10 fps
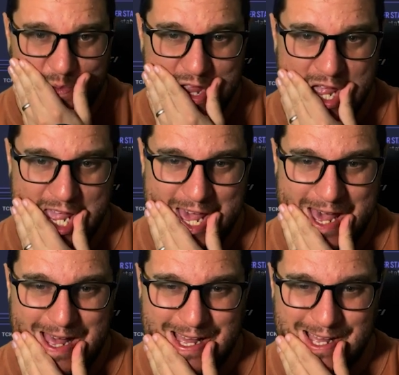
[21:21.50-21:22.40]

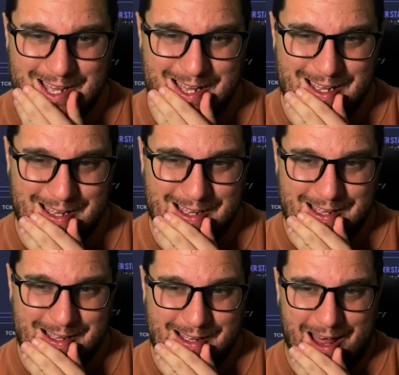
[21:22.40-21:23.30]
Yeah,
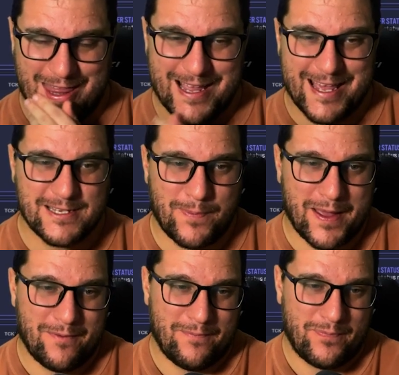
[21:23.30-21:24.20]
I think he's a
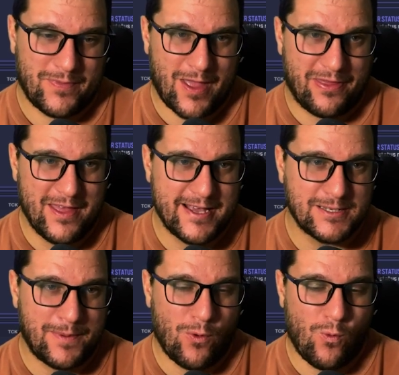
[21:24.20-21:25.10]
bit
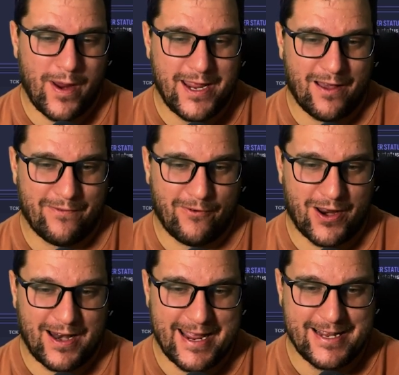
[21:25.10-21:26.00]
weaker for an
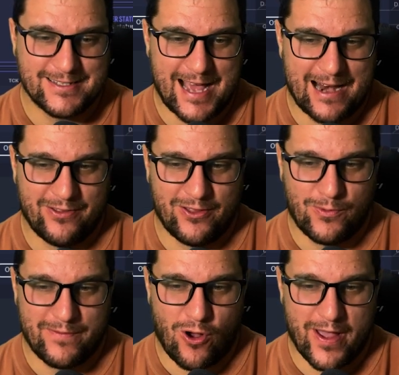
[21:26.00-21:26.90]
elite talent that
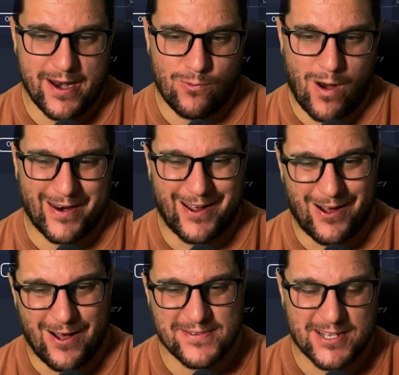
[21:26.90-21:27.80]
we've got in.
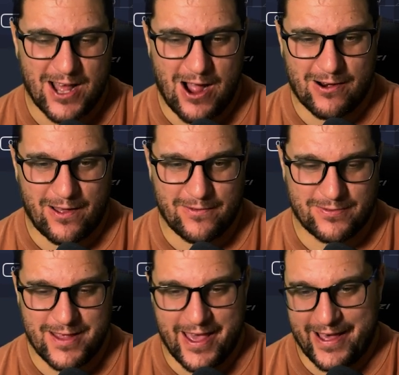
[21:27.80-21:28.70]
1.5 star.
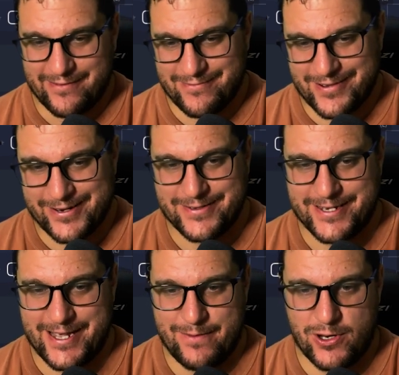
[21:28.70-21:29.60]
I don't
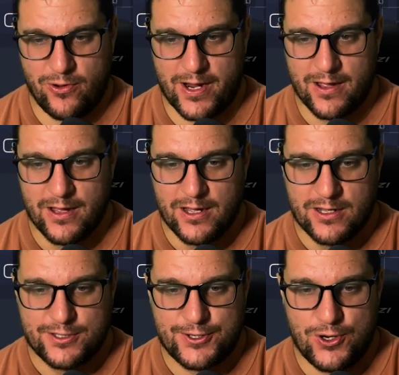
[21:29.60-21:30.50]
see him doing
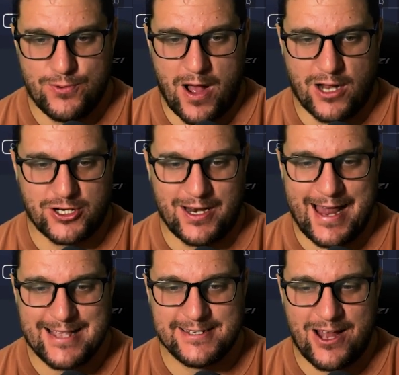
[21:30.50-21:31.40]
too much.
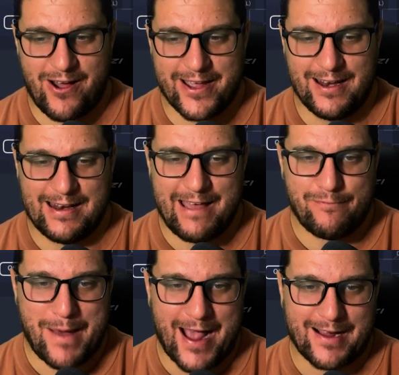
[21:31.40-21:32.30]
Les Knight,
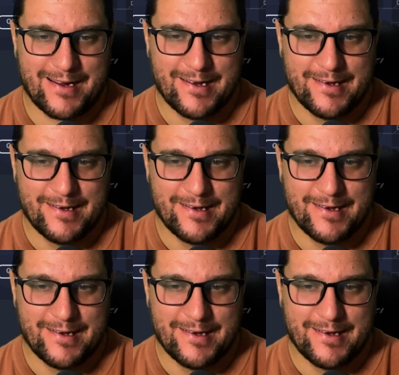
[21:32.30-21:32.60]
left back.